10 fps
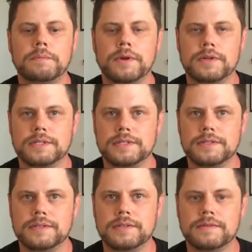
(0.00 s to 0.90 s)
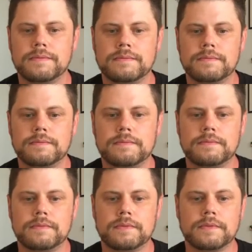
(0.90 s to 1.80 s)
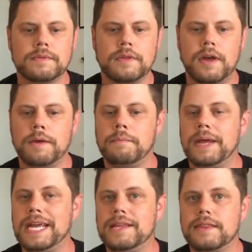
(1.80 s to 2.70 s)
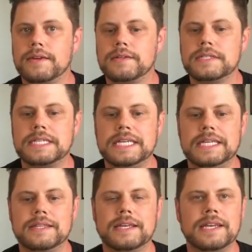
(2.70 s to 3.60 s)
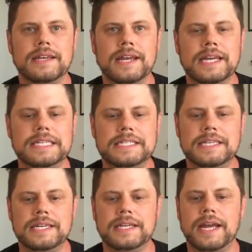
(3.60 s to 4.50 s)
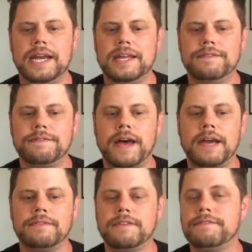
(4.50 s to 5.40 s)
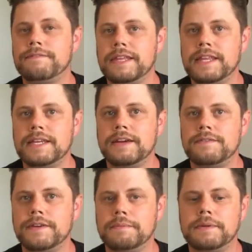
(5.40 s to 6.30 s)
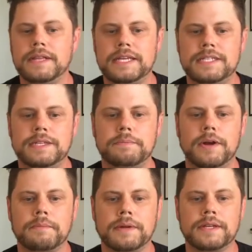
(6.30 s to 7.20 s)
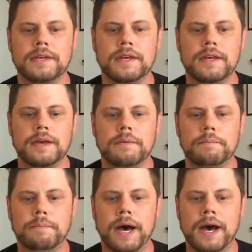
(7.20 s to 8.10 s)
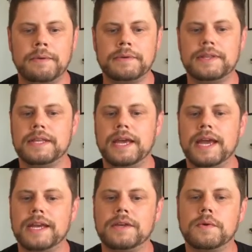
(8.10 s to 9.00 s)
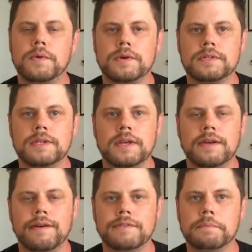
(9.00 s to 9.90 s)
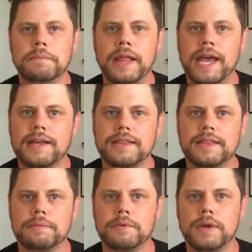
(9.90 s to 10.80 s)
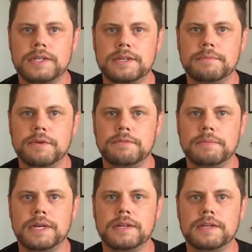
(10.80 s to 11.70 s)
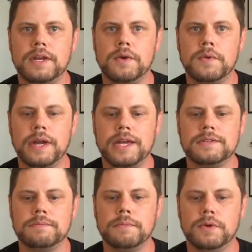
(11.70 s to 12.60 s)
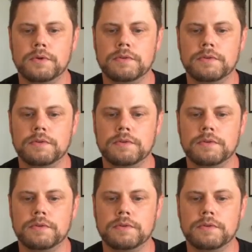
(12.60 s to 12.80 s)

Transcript: persons. On May 13th, in 1985, the Philadelphia Police Department bombed the headquarters of the Black Liberation Movement known as MOVE.